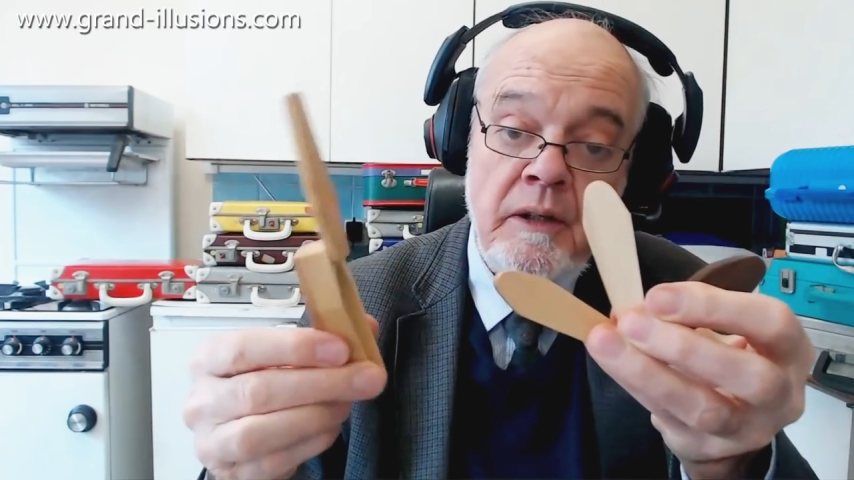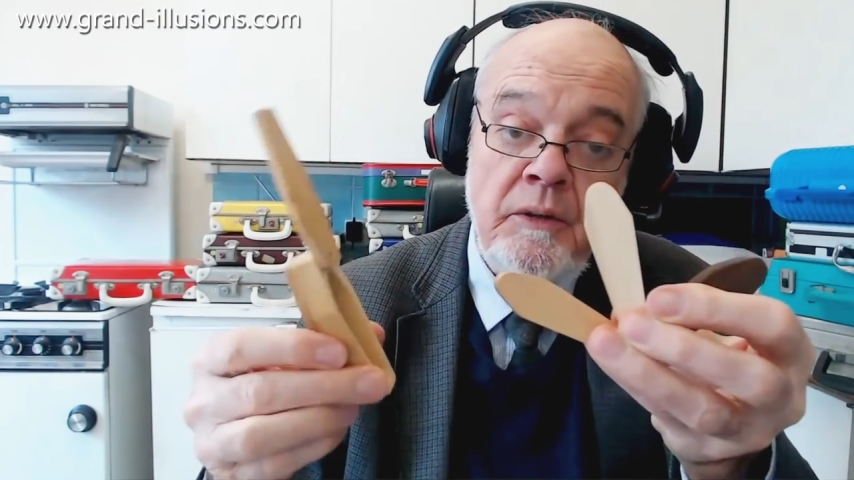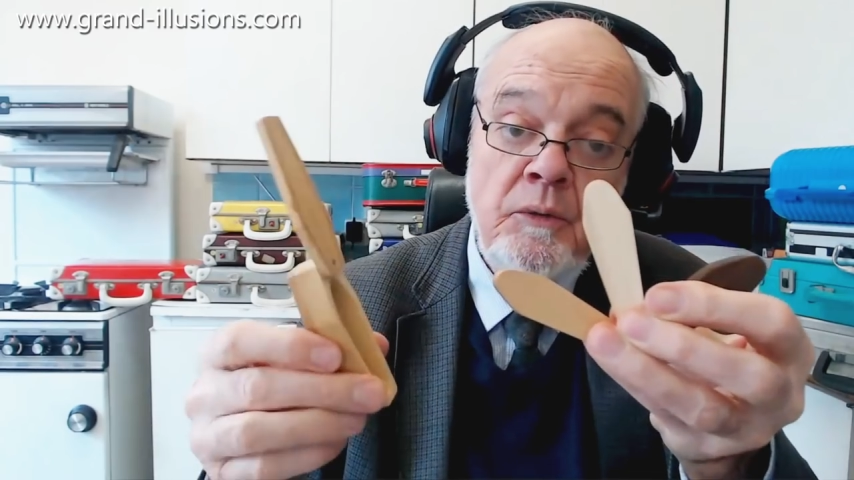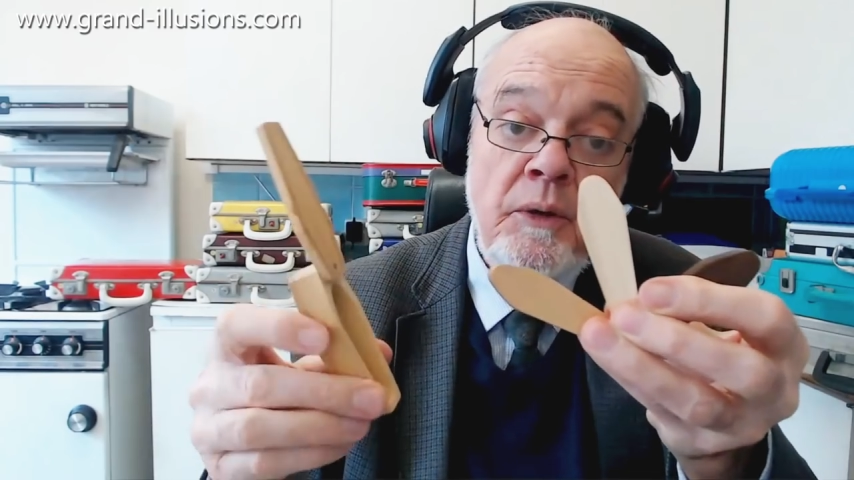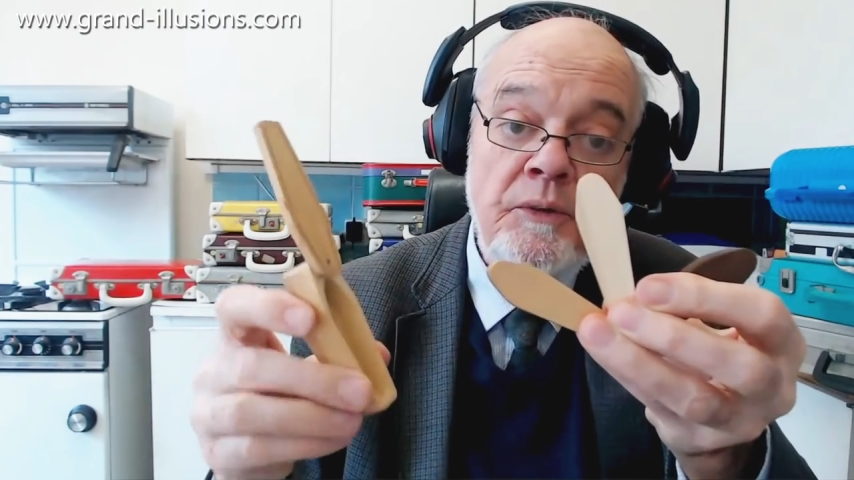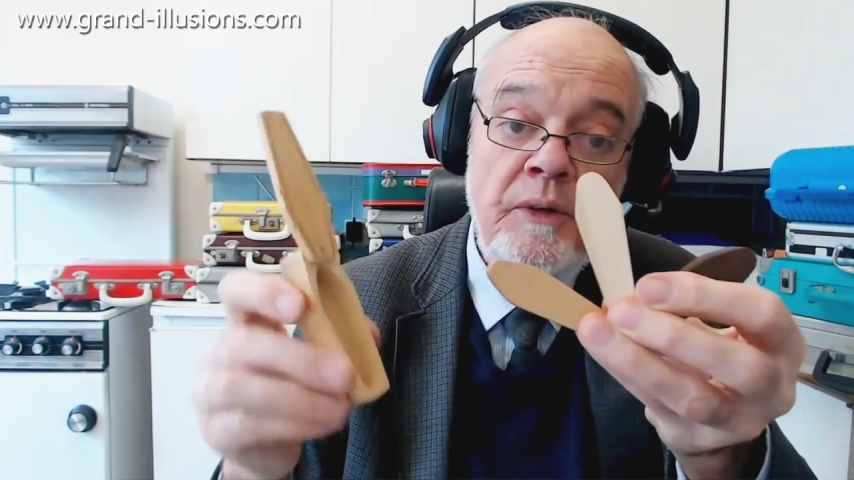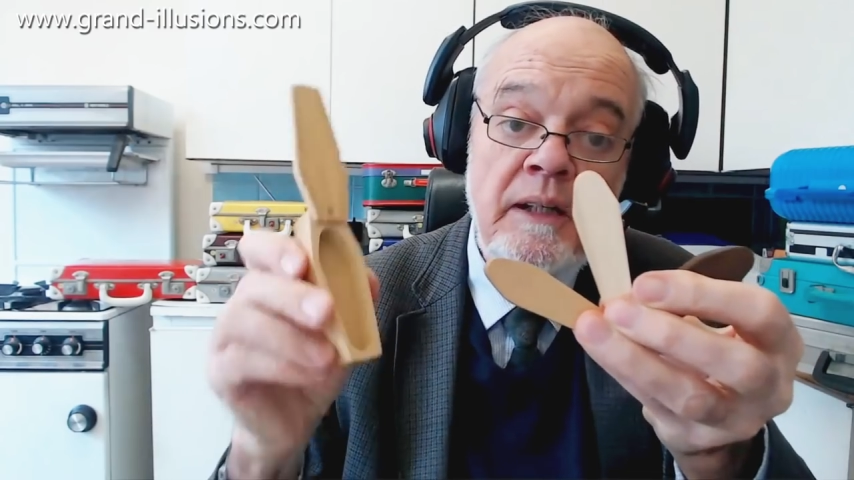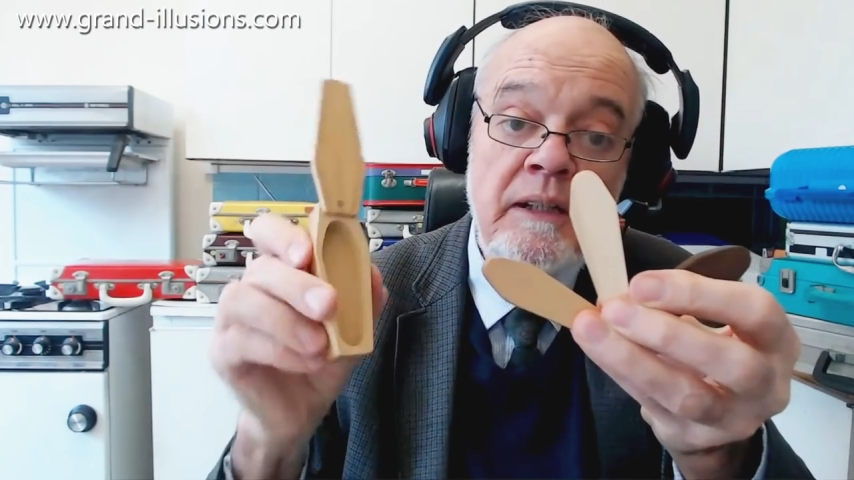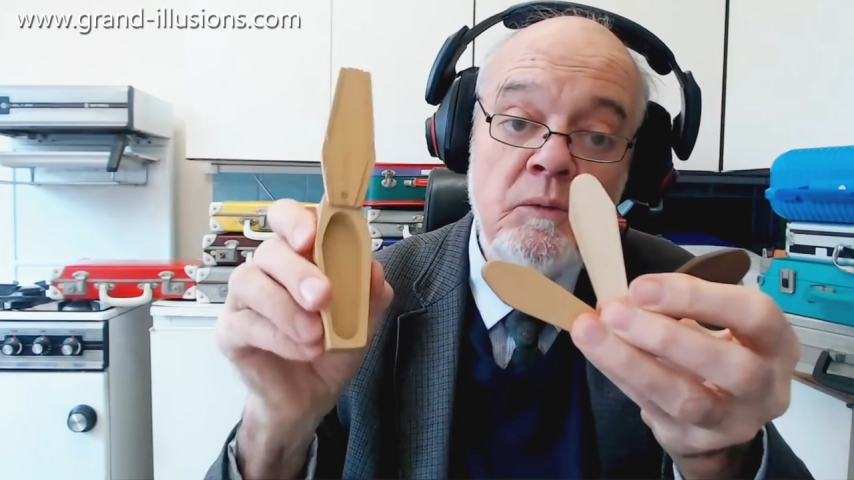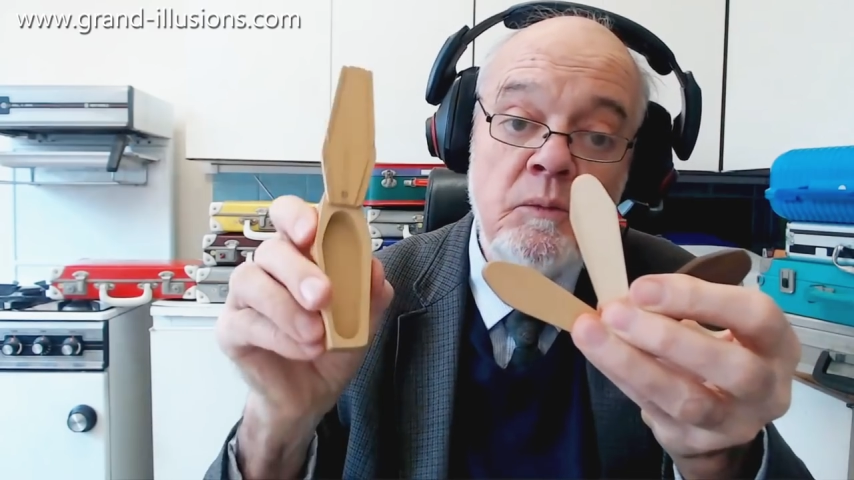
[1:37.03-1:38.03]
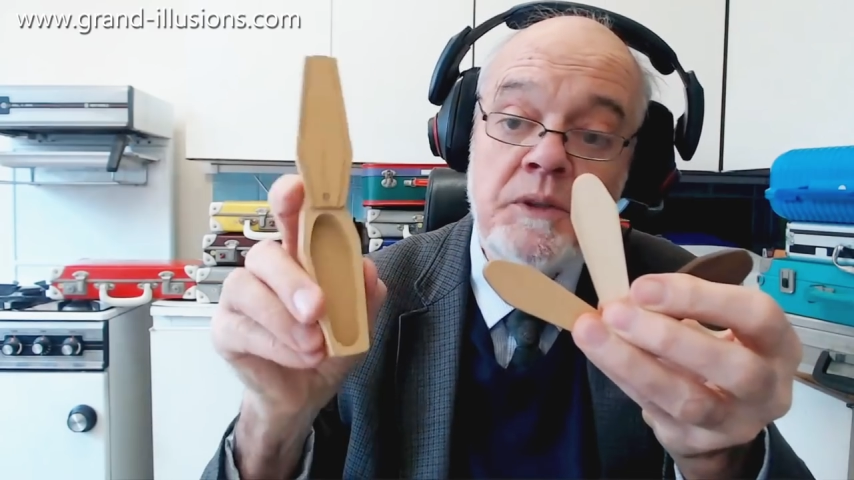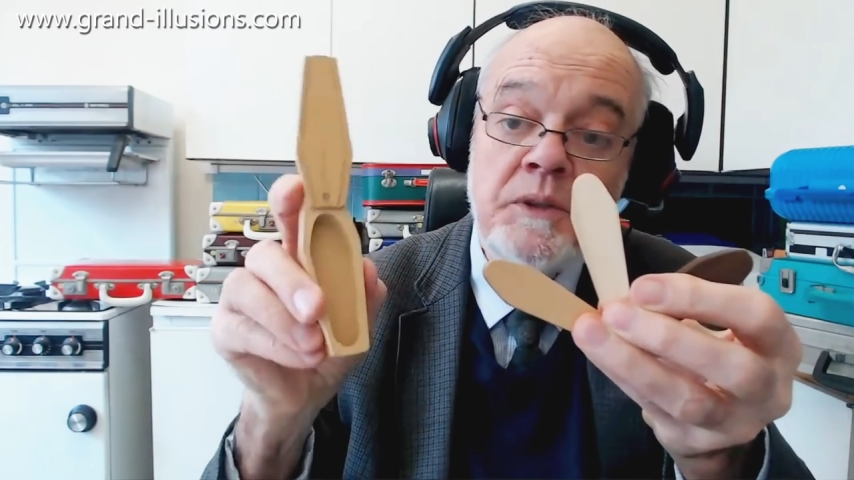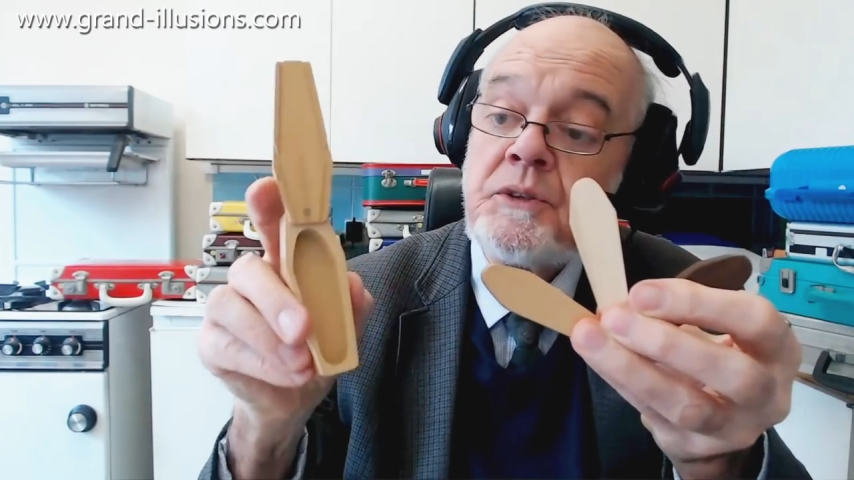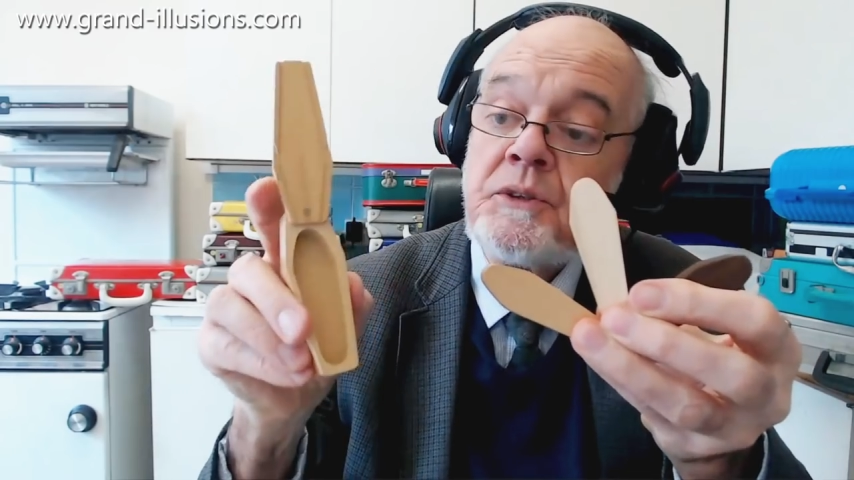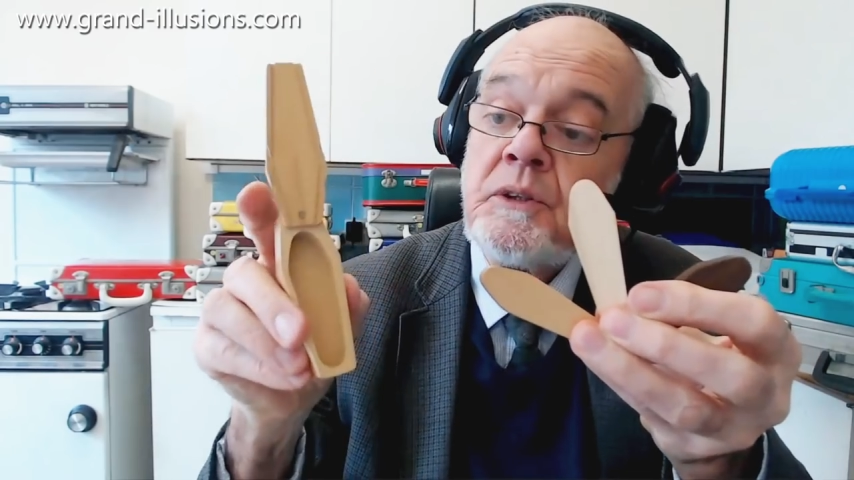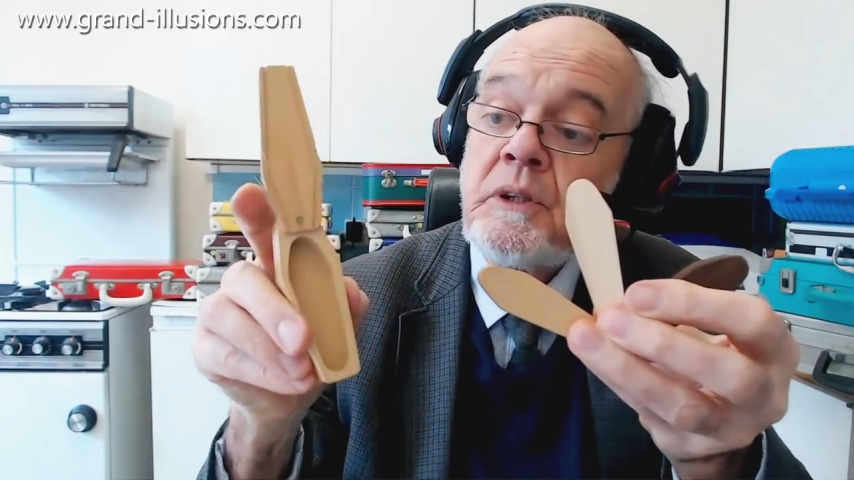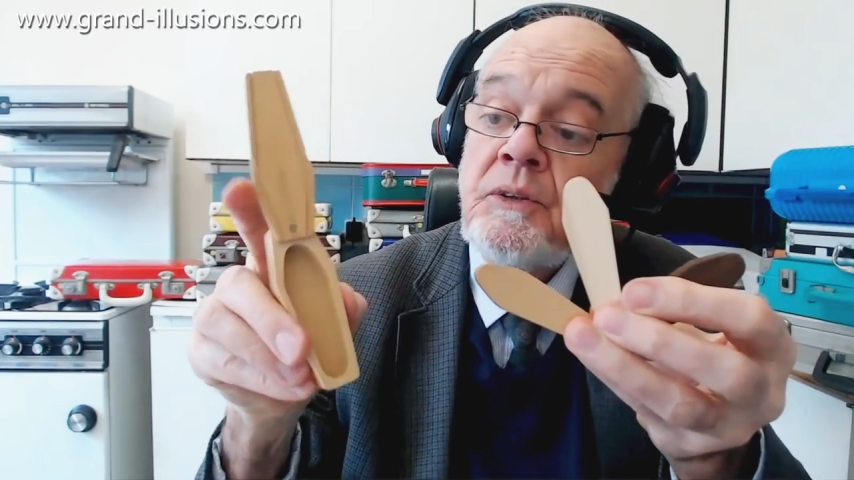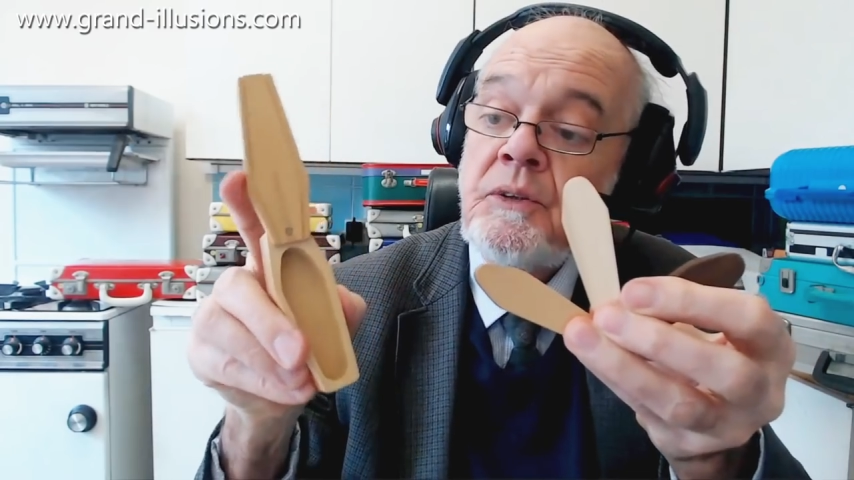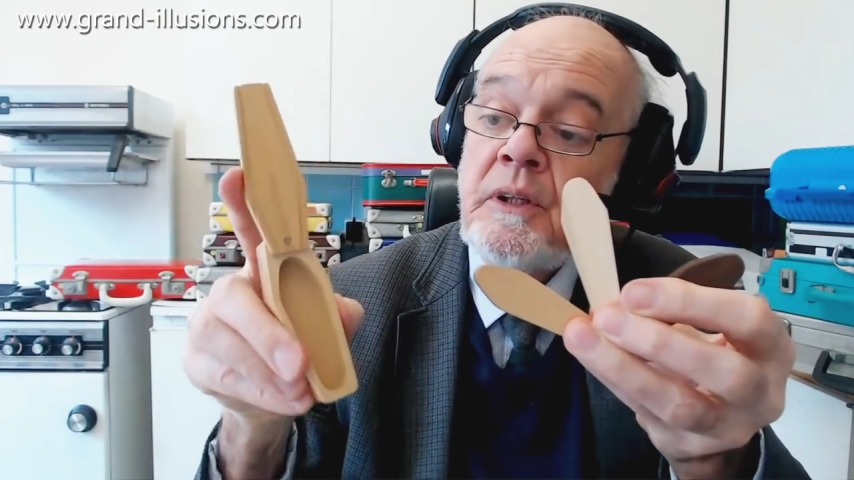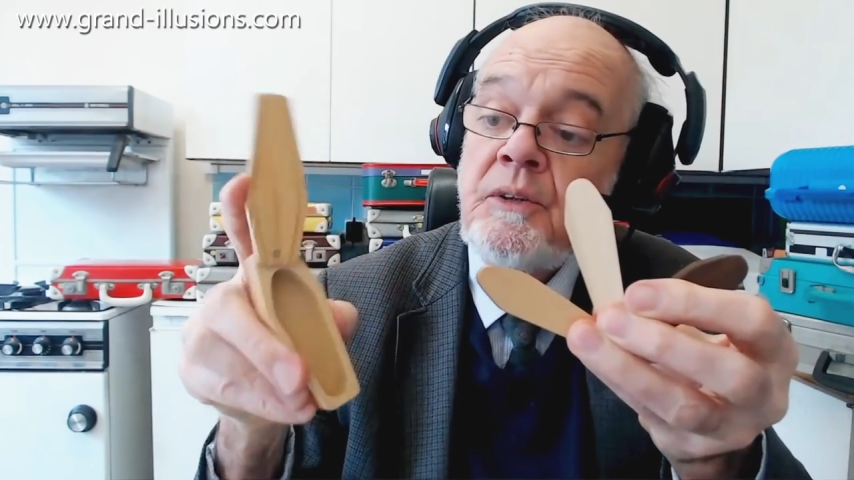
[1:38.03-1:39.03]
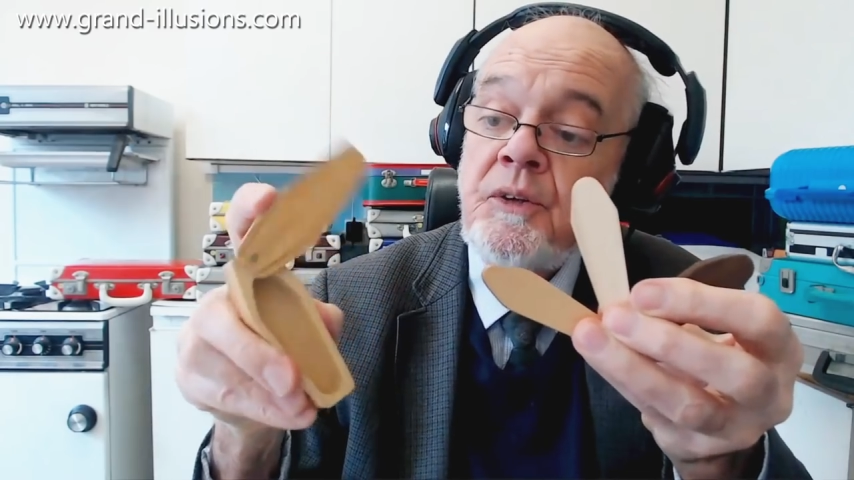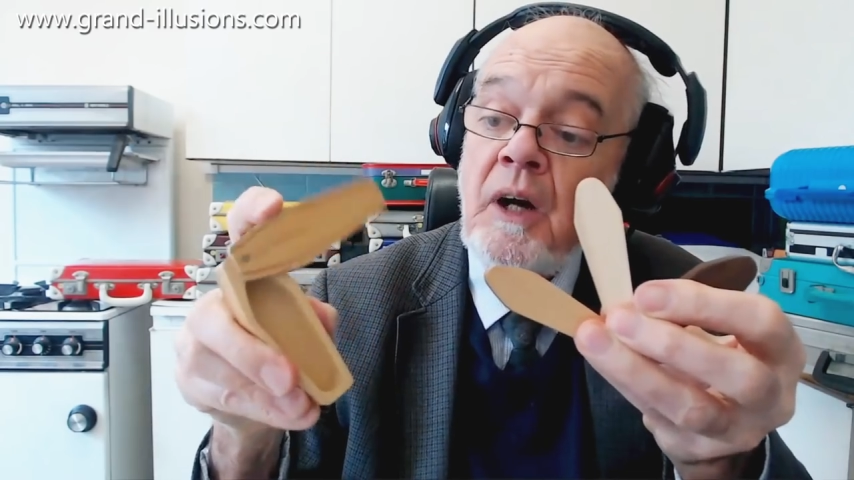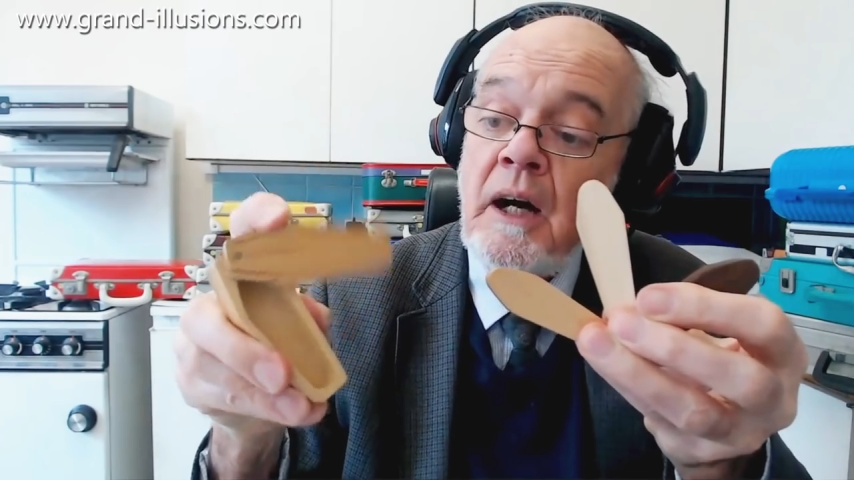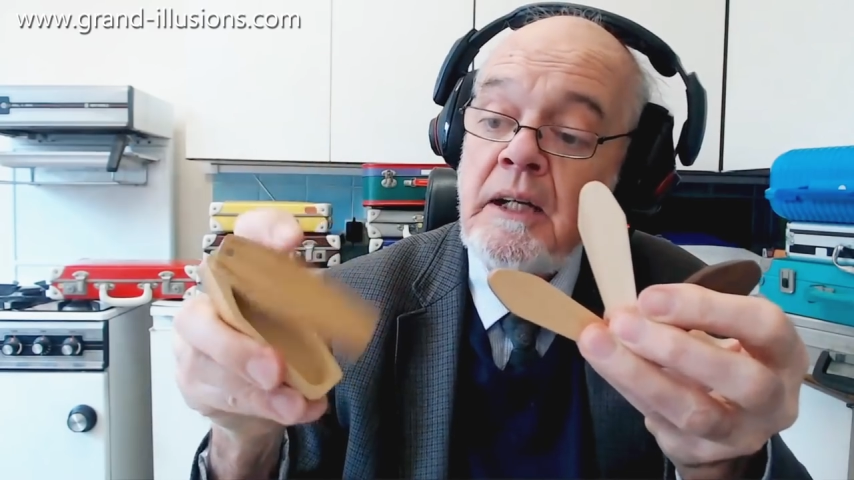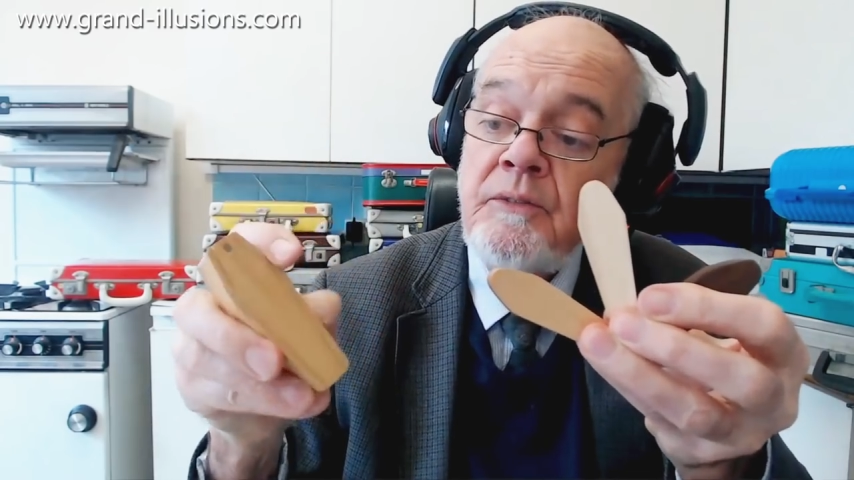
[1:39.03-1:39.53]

and you know exactly which is inside,